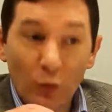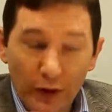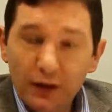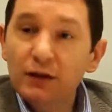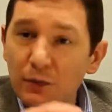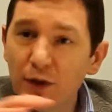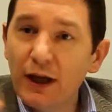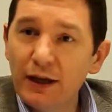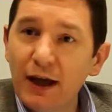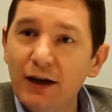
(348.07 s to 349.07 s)
within them
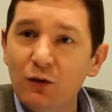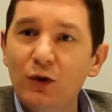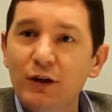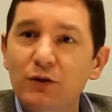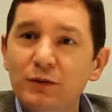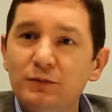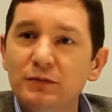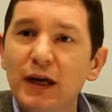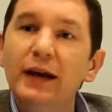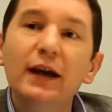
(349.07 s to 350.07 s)
and around them,
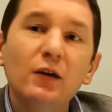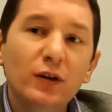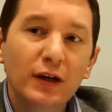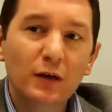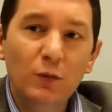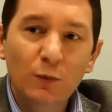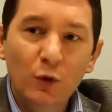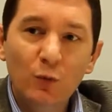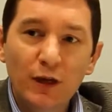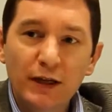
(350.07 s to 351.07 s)
and how they can be
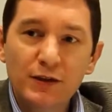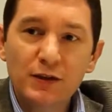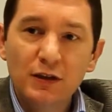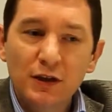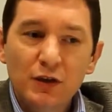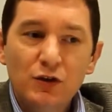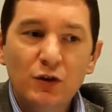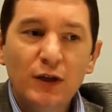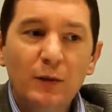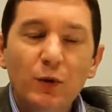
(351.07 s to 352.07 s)
mobilized
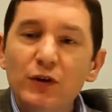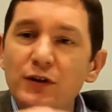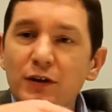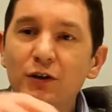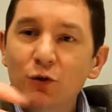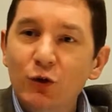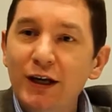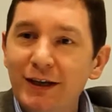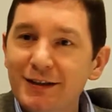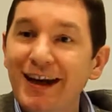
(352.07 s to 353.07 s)
so that person can
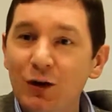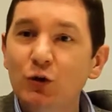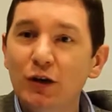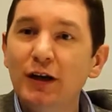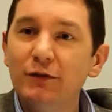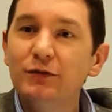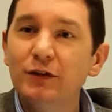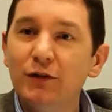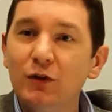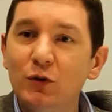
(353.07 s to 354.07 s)
create a good life
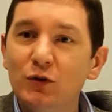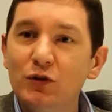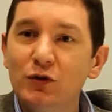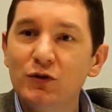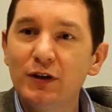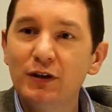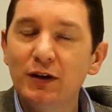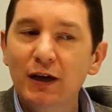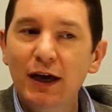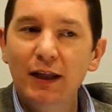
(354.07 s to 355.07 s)
of their own choosing.
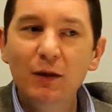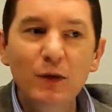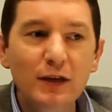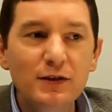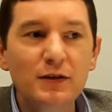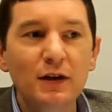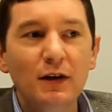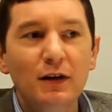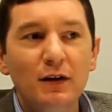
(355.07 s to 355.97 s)
And that means